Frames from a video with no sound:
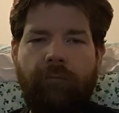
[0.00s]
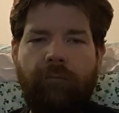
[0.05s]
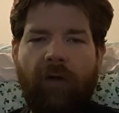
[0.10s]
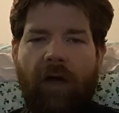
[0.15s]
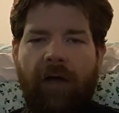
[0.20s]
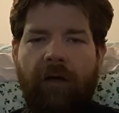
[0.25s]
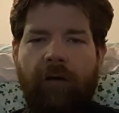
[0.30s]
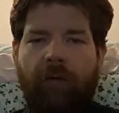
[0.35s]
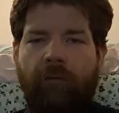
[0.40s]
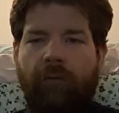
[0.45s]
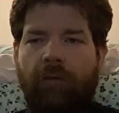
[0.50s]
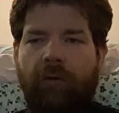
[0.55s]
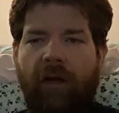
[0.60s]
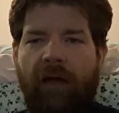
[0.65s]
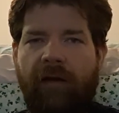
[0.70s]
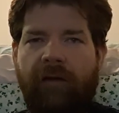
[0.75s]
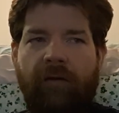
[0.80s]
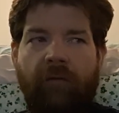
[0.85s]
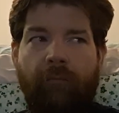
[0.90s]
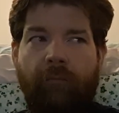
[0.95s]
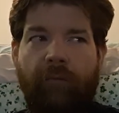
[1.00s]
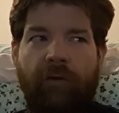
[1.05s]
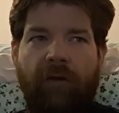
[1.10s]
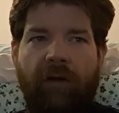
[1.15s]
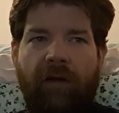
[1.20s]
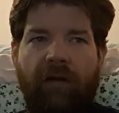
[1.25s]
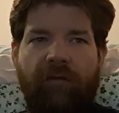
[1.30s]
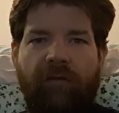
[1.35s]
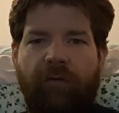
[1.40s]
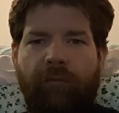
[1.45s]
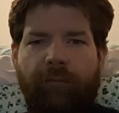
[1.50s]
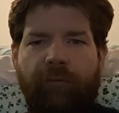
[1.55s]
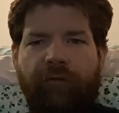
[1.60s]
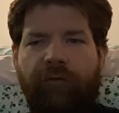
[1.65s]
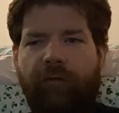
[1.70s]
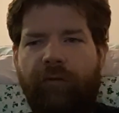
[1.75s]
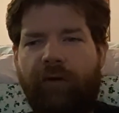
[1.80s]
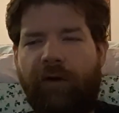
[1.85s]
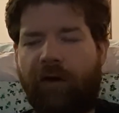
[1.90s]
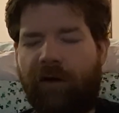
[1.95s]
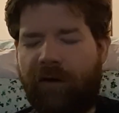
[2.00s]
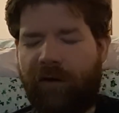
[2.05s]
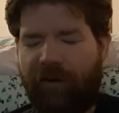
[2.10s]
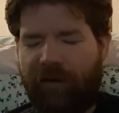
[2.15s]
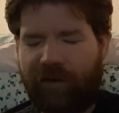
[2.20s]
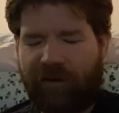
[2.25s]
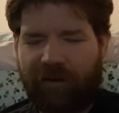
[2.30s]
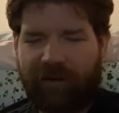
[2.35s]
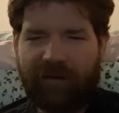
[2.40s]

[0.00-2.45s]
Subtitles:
I didn't realize this was your car.